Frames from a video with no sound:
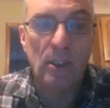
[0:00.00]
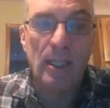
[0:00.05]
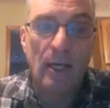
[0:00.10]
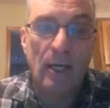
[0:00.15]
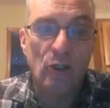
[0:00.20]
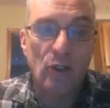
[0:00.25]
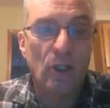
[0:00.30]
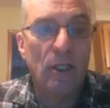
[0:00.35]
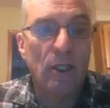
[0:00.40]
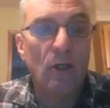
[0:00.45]
is
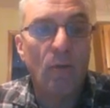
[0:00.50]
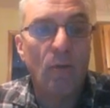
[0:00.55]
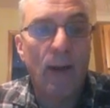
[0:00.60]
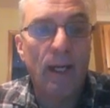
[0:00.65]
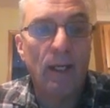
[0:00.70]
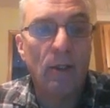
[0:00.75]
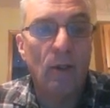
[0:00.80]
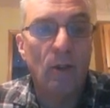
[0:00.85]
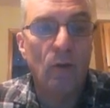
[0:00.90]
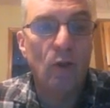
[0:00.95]
actually
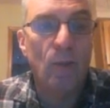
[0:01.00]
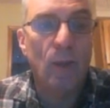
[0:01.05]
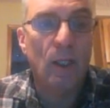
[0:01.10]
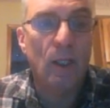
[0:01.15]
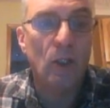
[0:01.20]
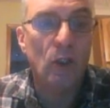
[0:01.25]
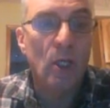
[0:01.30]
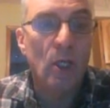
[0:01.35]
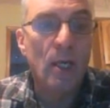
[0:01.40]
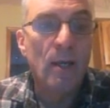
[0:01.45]
great news
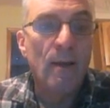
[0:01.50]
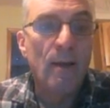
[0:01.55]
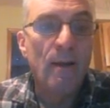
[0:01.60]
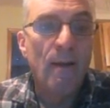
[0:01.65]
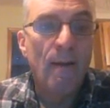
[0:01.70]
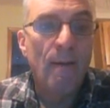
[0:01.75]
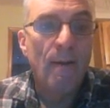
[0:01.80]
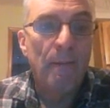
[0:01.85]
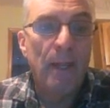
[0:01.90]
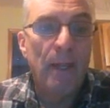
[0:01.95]
because
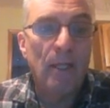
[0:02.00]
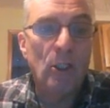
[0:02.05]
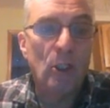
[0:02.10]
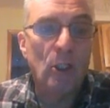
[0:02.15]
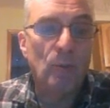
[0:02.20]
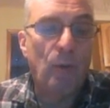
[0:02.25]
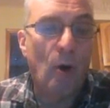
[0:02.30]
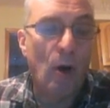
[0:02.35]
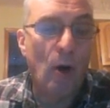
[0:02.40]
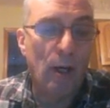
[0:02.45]
this
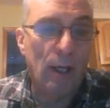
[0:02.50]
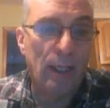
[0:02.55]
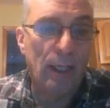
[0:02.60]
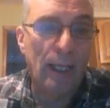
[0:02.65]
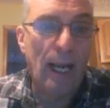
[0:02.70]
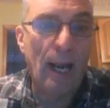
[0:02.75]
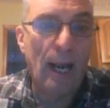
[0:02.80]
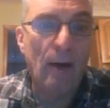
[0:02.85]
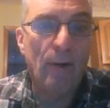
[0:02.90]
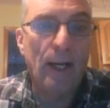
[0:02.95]
is part of
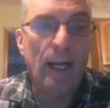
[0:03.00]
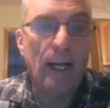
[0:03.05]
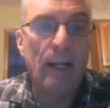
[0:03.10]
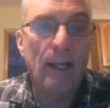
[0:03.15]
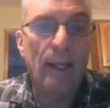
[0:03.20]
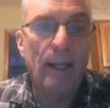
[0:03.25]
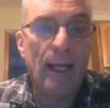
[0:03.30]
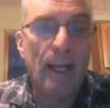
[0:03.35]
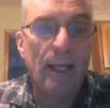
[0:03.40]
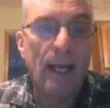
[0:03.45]
the
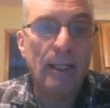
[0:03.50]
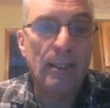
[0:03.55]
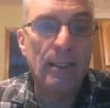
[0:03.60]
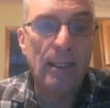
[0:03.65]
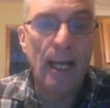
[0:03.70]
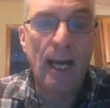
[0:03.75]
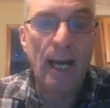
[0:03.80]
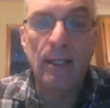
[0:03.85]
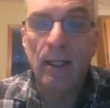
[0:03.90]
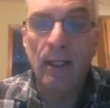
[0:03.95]
area that has
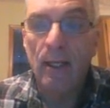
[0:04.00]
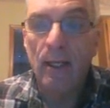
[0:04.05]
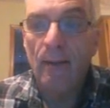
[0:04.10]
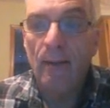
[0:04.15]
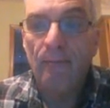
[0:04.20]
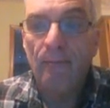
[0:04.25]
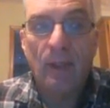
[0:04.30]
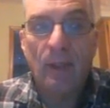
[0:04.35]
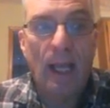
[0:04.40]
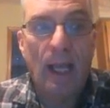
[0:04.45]
had
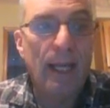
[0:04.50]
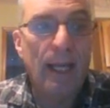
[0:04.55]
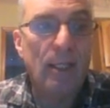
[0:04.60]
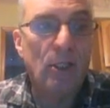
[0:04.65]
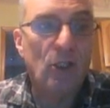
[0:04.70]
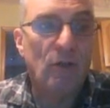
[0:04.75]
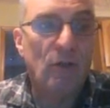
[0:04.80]
a